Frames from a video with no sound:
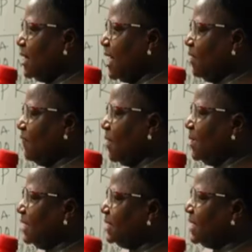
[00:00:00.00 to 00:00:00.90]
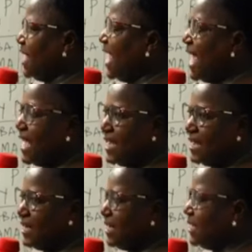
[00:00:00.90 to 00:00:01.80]
alphabet. A
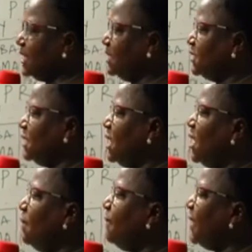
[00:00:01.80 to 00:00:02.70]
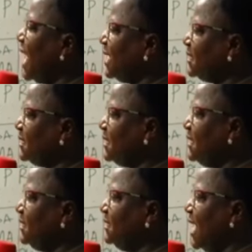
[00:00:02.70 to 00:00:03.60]
in English plus
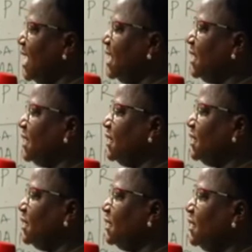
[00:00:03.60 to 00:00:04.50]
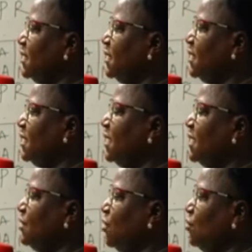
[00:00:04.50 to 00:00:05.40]
J.
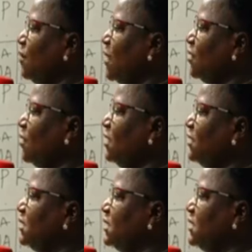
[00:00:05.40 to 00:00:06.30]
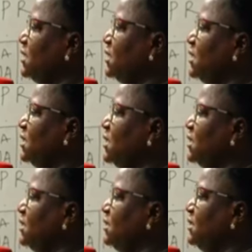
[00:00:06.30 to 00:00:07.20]
Yoruba call it
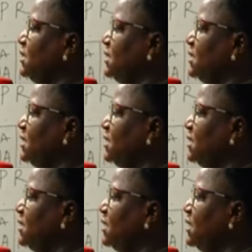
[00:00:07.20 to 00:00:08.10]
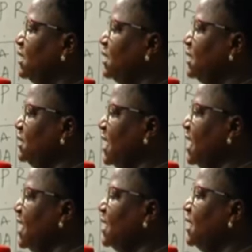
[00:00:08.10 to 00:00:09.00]
J,
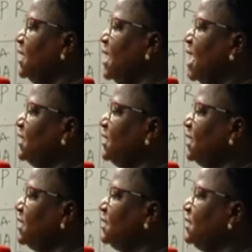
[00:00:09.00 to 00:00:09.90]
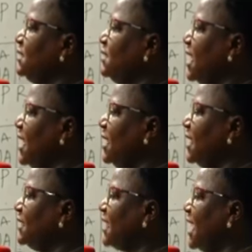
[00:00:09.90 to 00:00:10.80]
J, and English J,
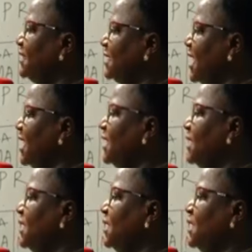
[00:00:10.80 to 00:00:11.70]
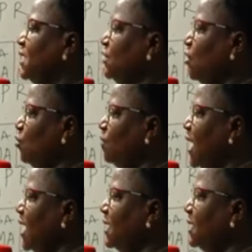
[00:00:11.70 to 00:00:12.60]
letter J,
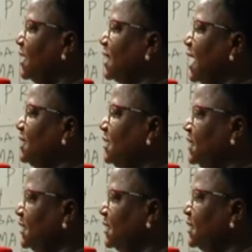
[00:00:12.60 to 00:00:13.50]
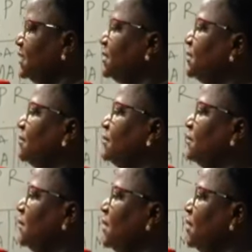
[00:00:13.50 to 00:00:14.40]
Yoruba letter G,
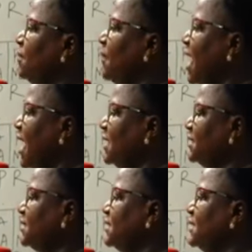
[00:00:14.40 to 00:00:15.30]
plus